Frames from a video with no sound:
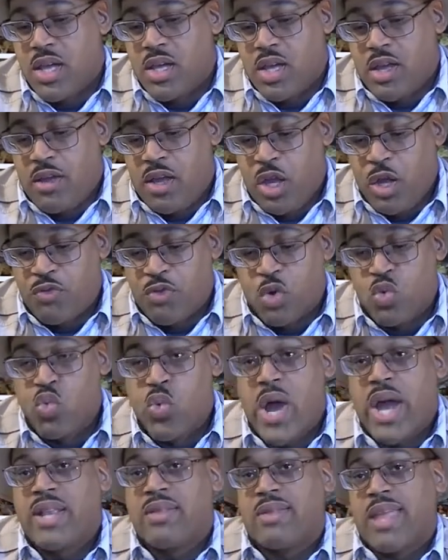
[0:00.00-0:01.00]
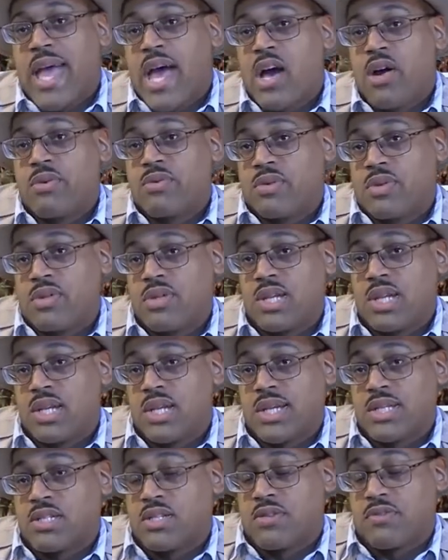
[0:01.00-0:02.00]
And you used to write down the
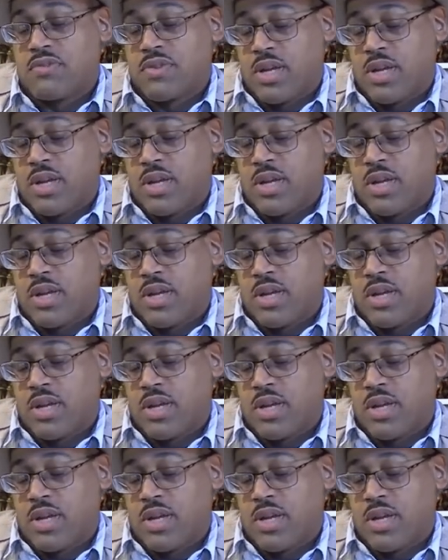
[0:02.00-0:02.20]
list of